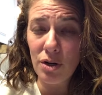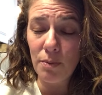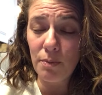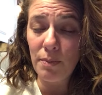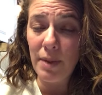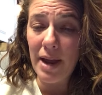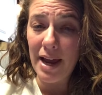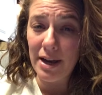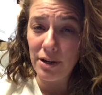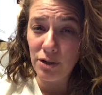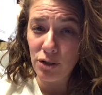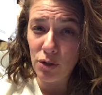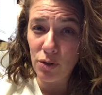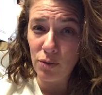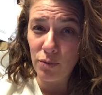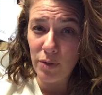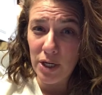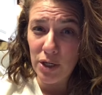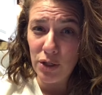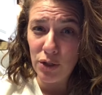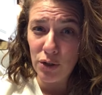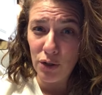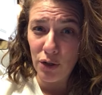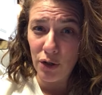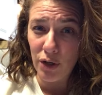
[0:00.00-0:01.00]

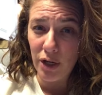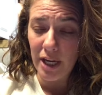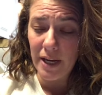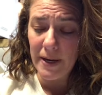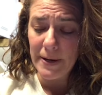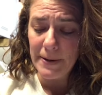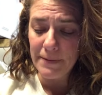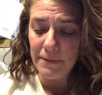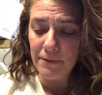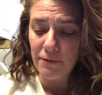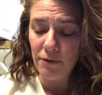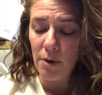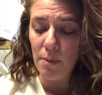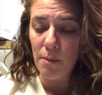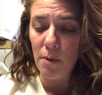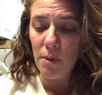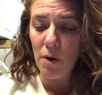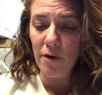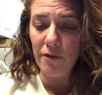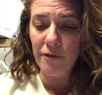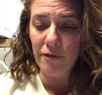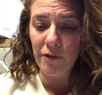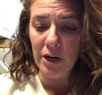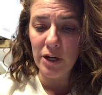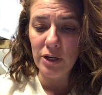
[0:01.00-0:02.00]
pasture-raised turkey from our
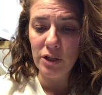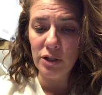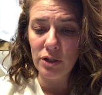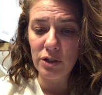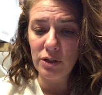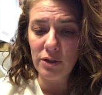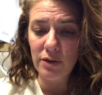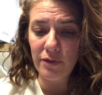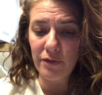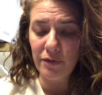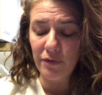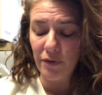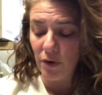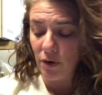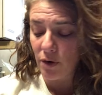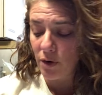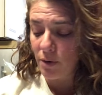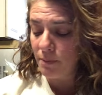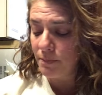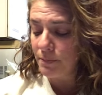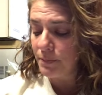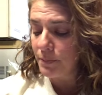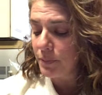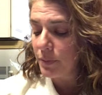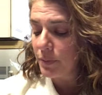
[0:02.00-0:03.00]
friend's farm.